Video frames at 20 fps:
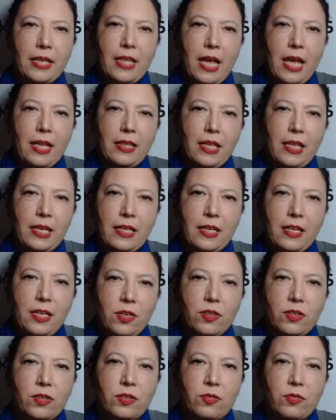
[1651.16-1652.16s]
that thing that
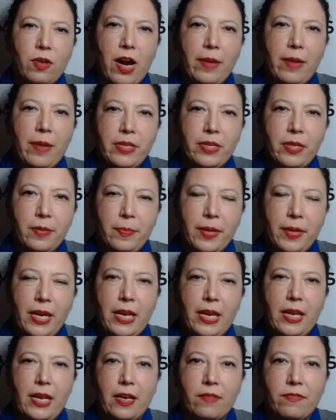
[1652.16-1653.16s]
you described in the
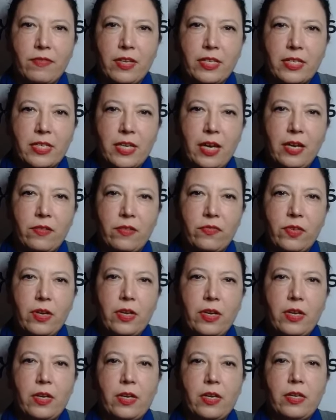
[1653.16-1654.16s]
beginning of this kind of
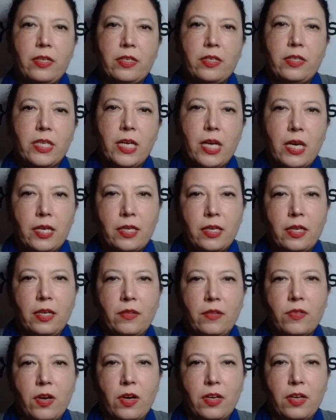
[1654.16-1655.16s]
circle
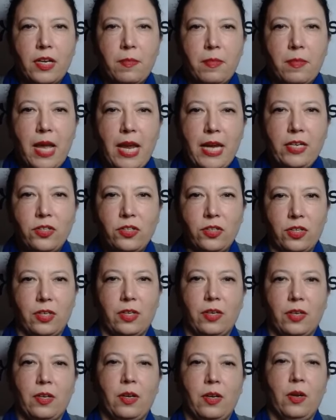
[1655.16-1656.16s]
of
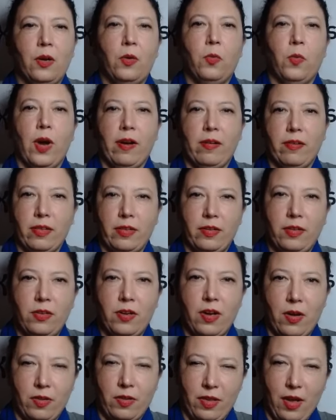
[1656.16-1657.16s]
condemnation, where at
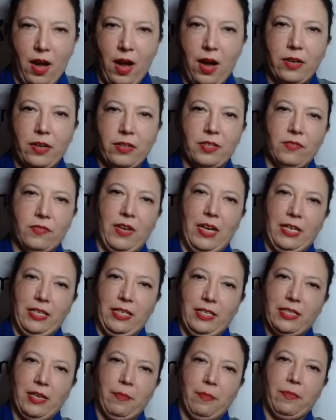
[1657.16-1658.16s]
the heart of it
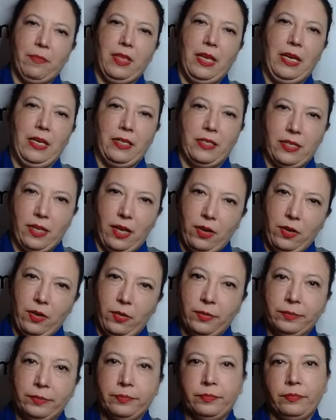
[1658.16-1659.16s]
is something
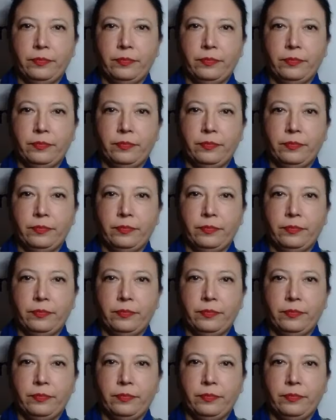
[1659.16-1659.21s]
so